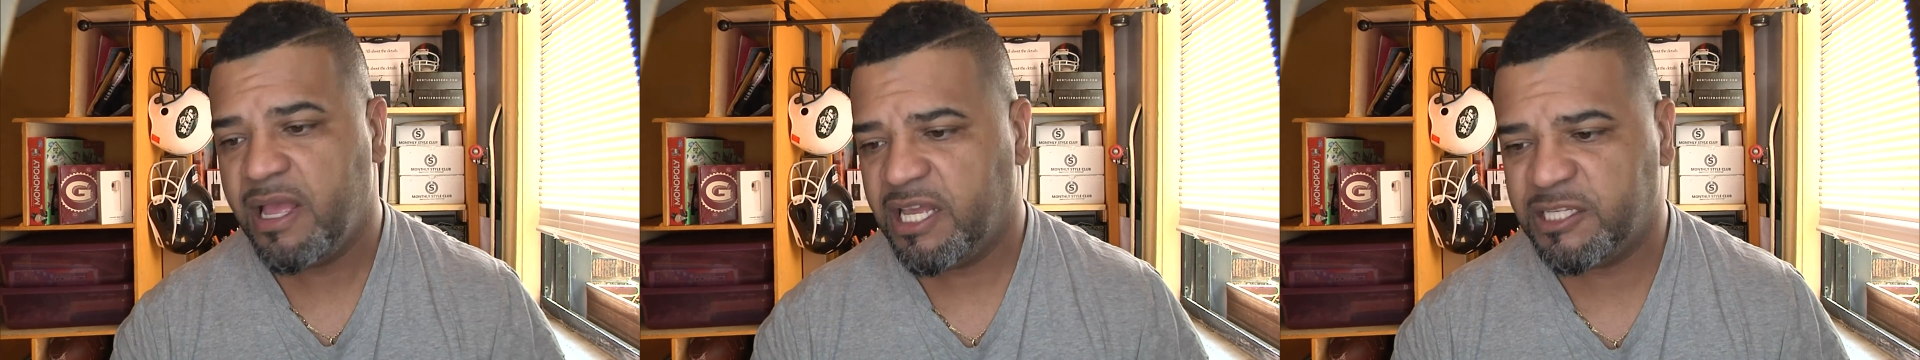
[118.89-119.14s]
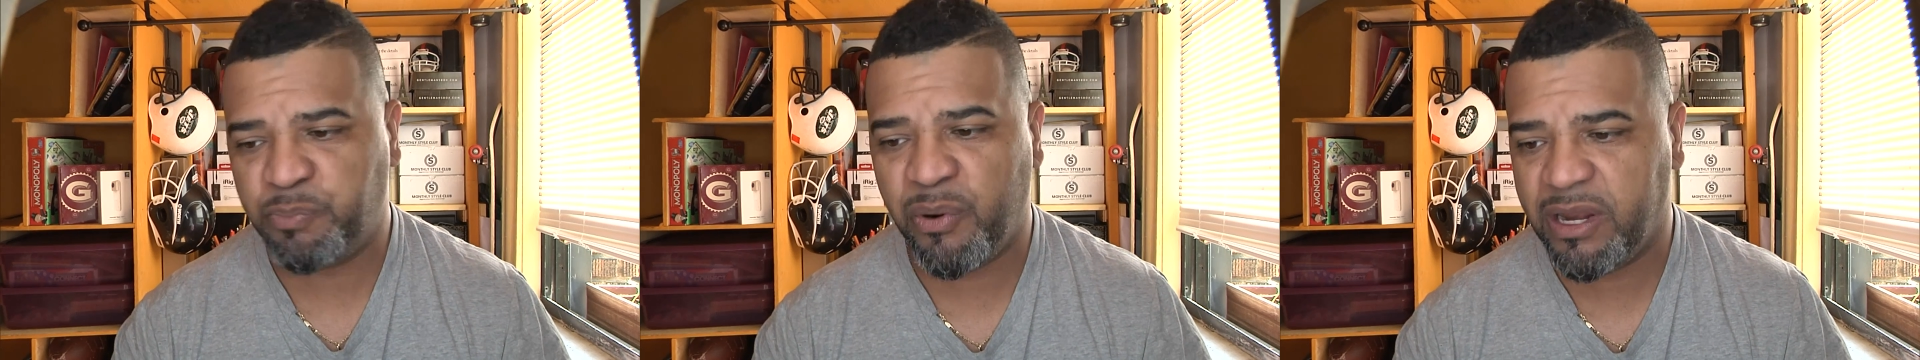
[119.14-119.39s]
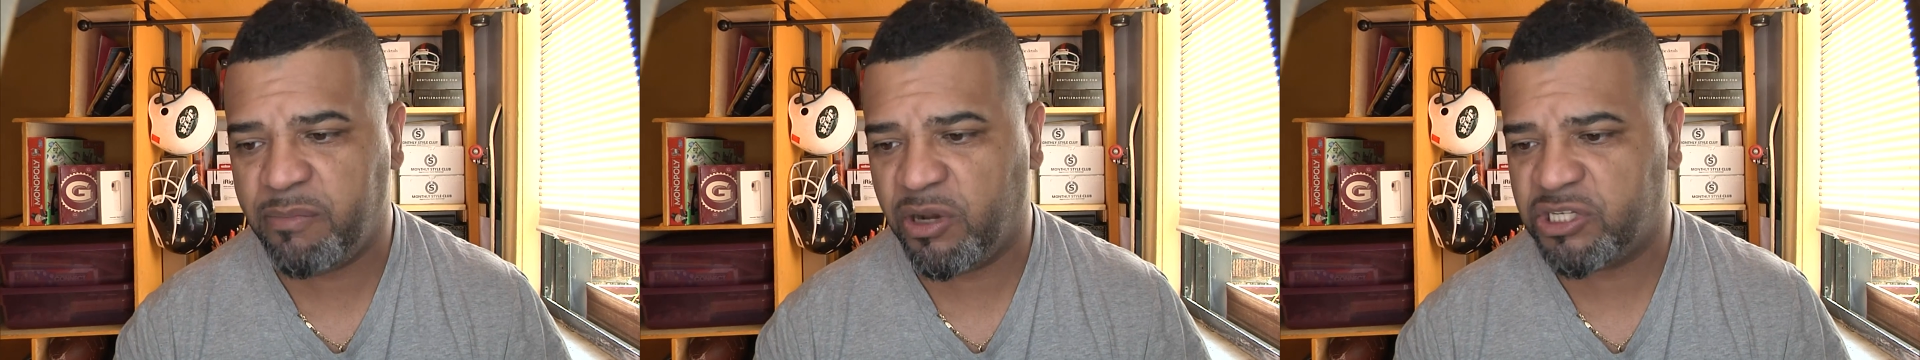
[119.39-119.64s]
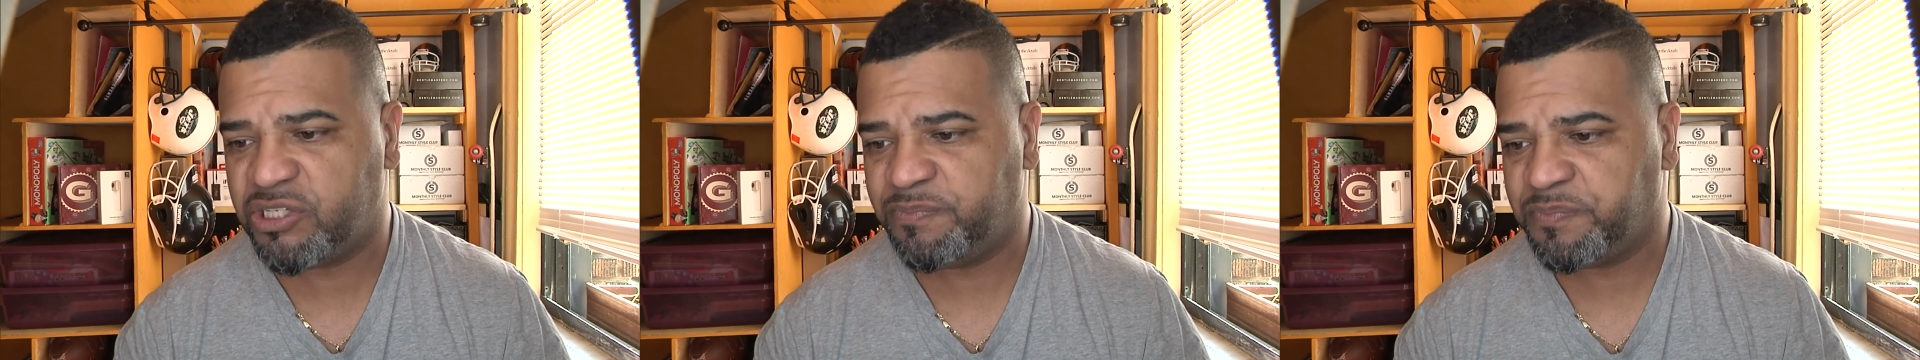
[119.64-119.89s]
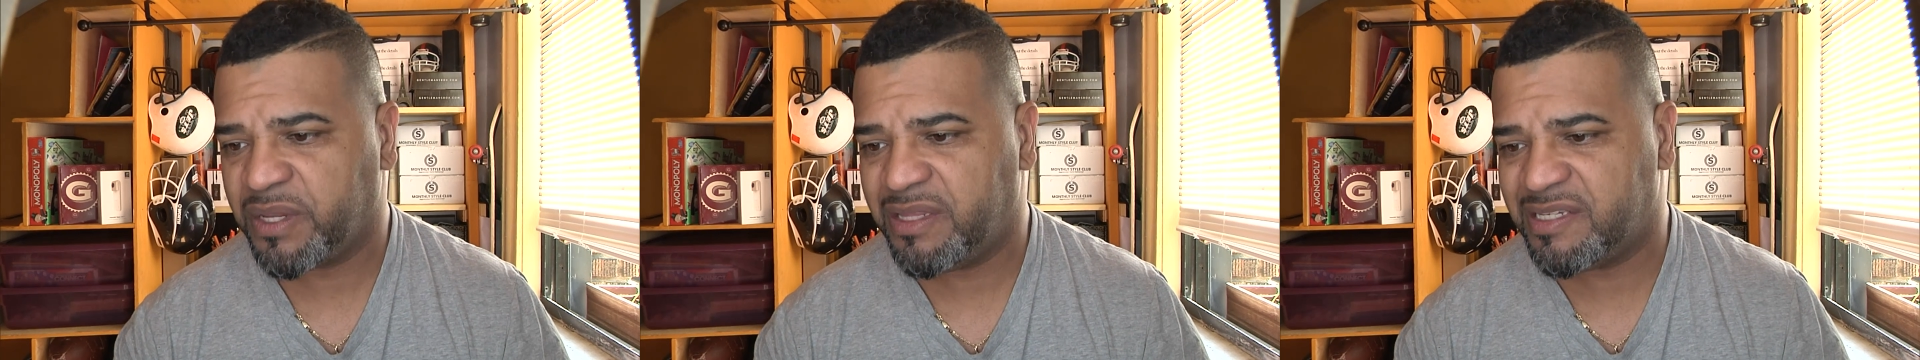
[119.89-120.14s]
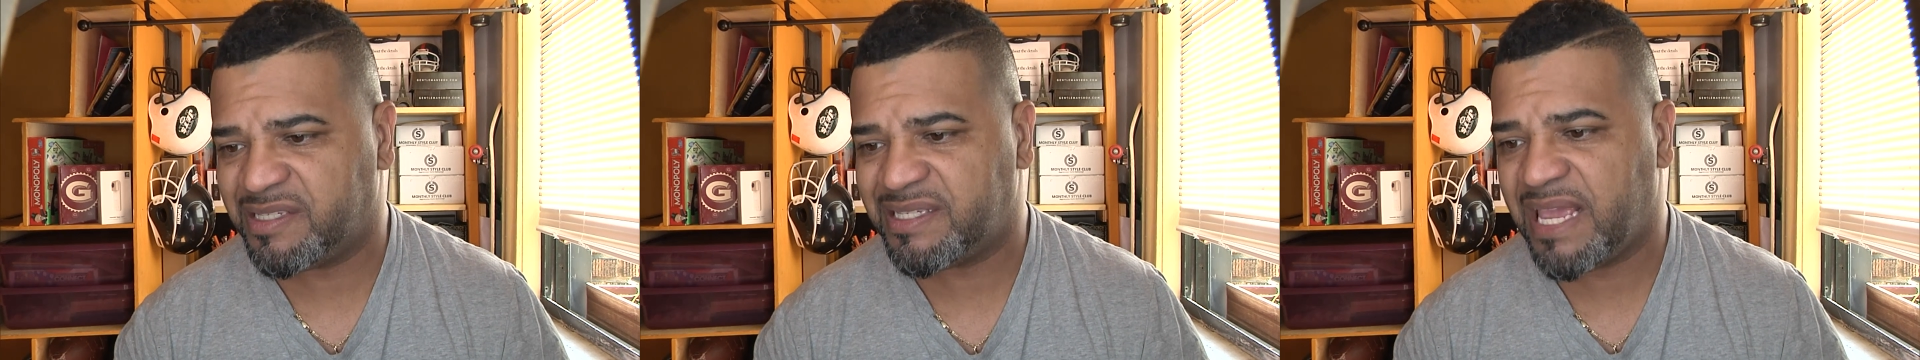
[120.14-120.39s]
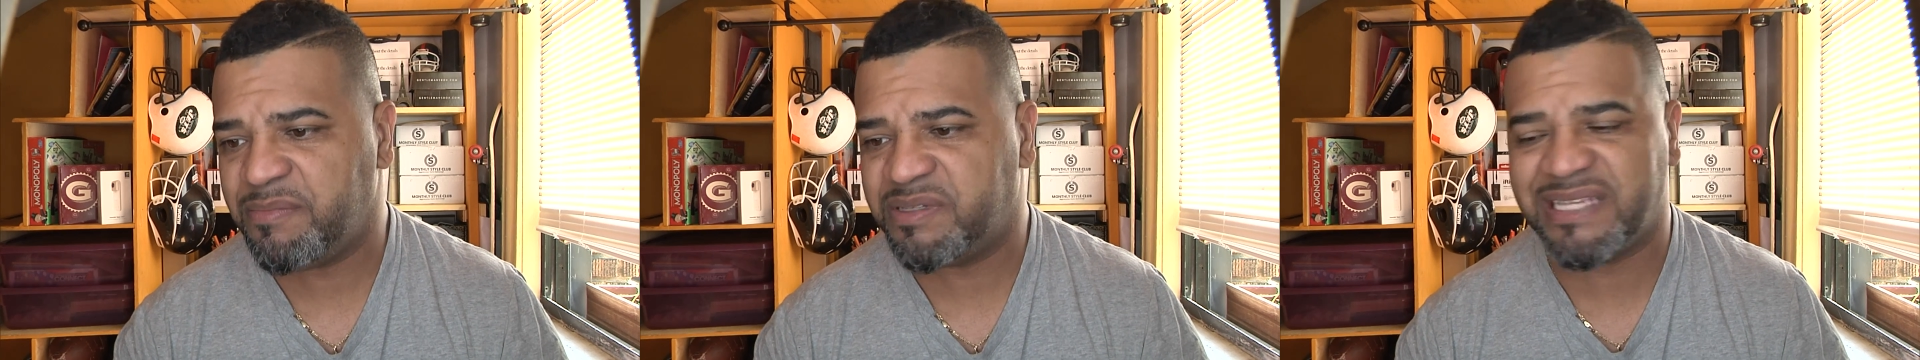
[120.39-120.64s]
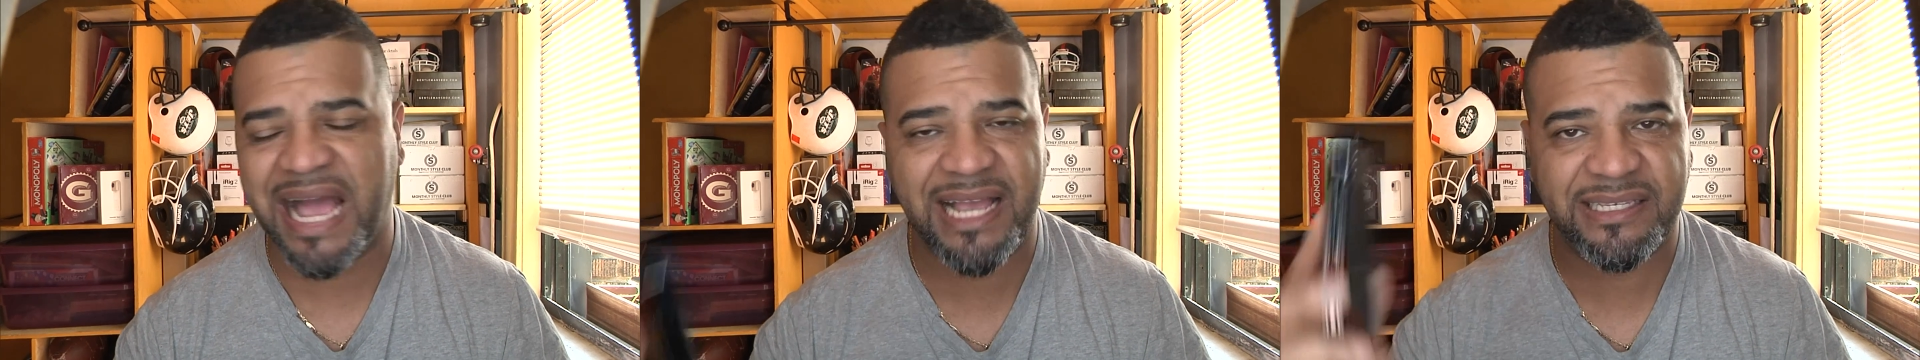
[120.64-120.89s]
it's pretty much the same
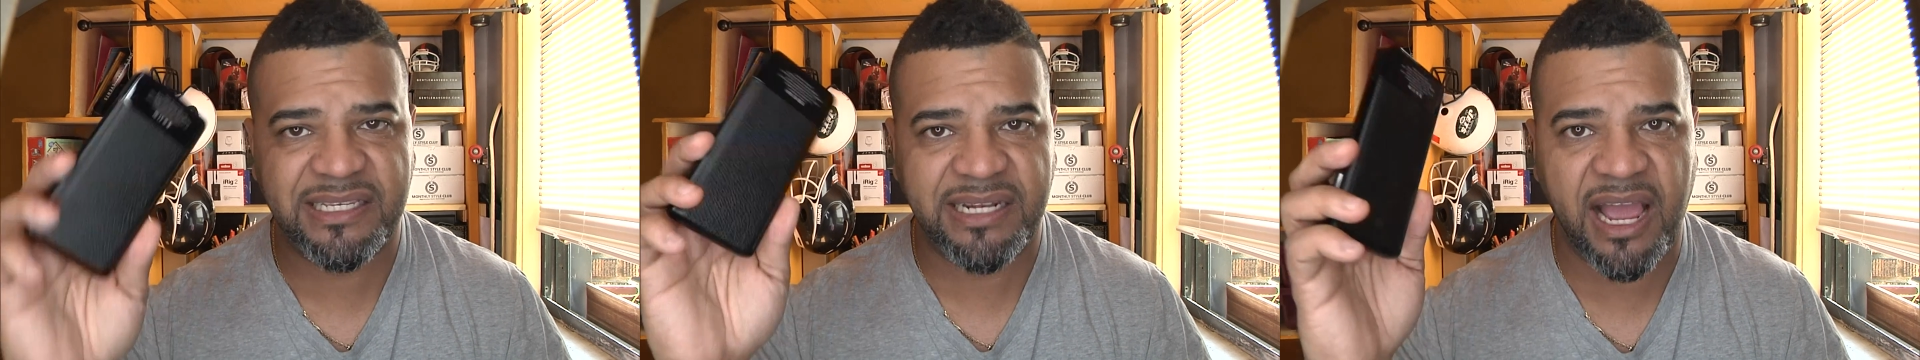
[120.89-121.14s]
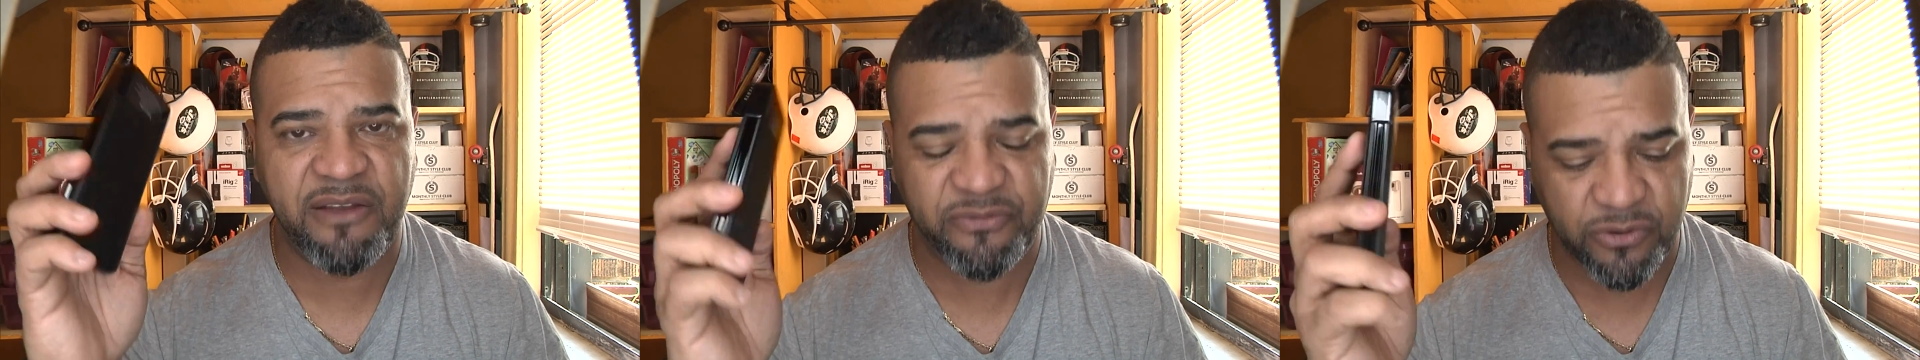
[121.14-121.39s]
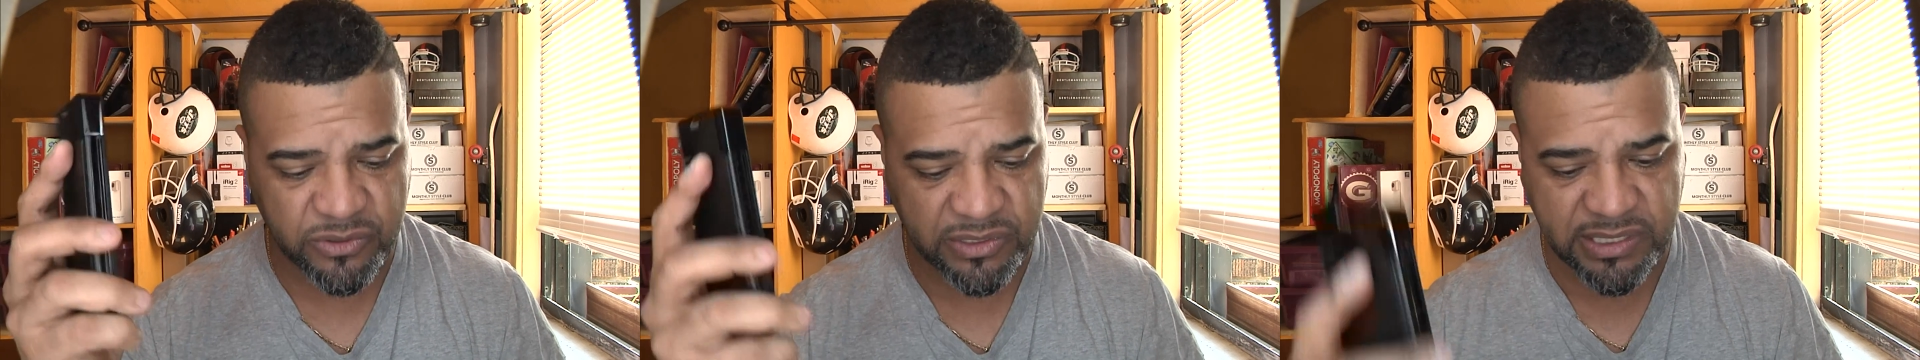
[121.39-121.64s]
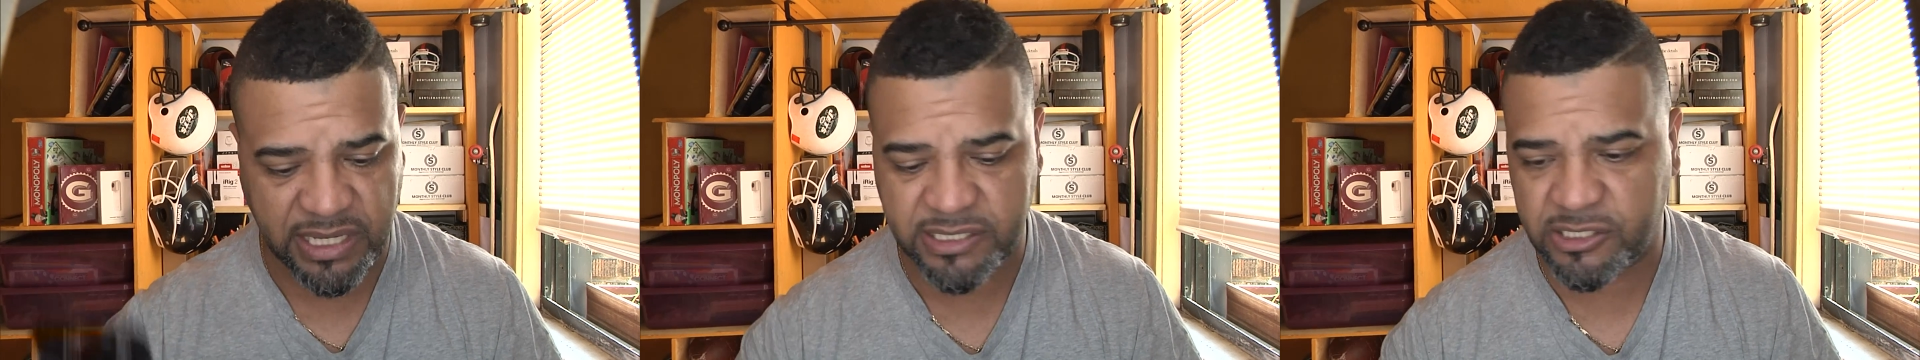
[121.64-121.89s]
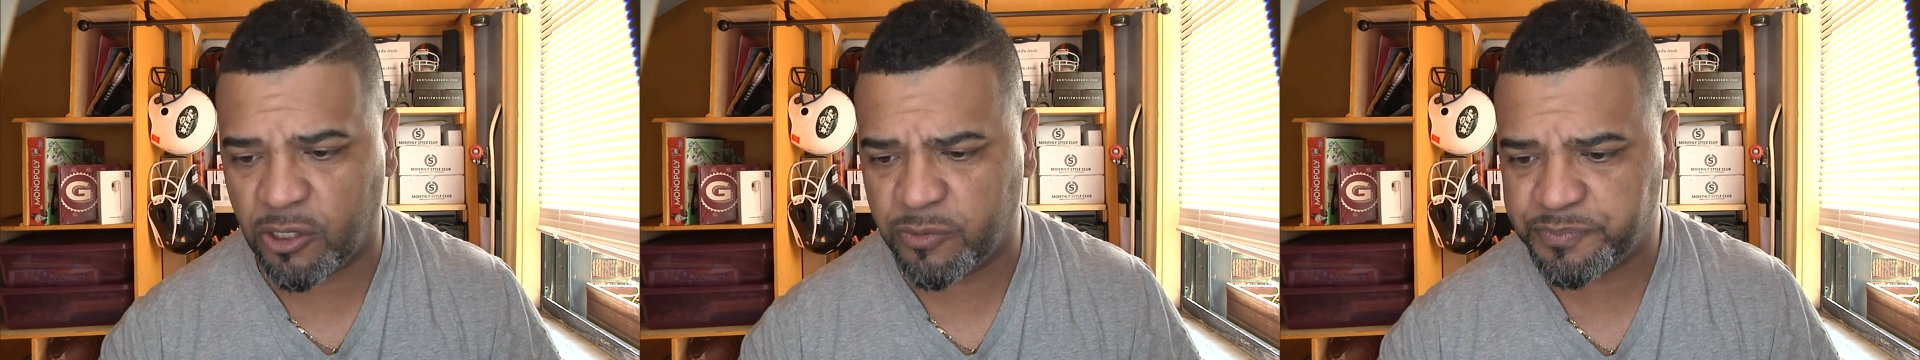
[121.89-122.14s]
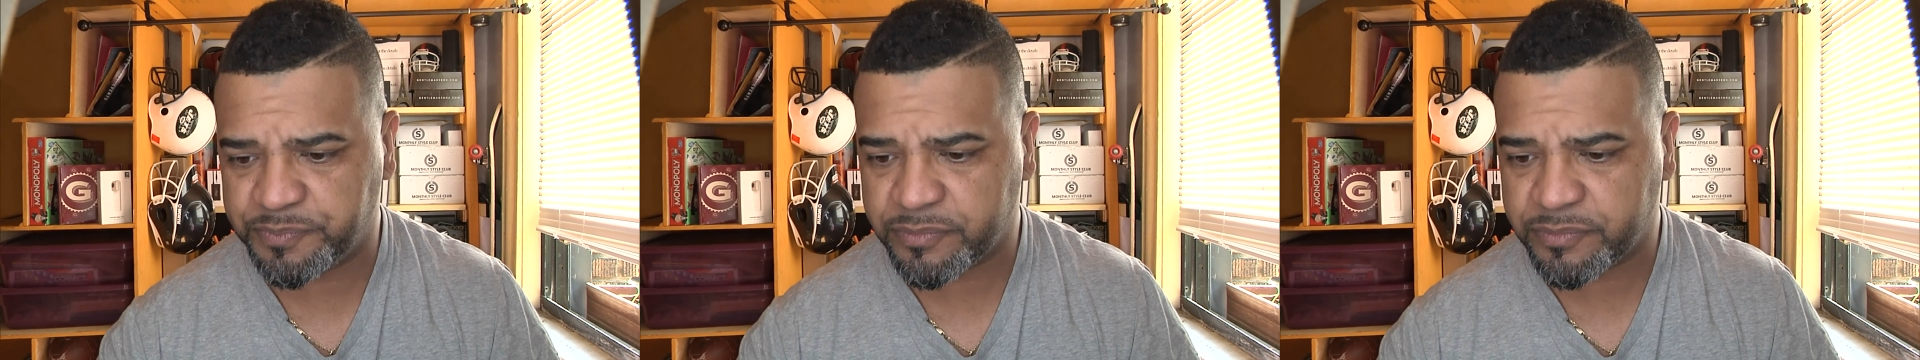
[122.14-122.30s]
size as an iPhone 6. So